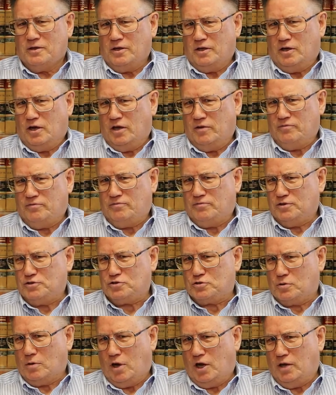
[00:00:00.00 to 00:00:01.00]
And I've
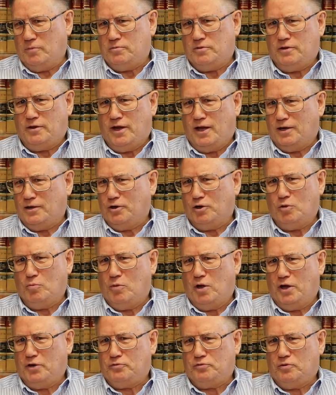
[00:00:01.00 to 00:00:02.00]
ascribed to that little
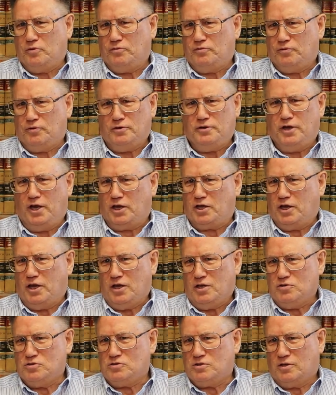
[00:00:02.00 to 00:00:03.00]
mantra for
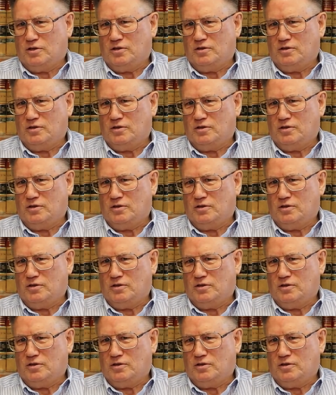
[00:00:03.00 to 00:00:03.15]
decades.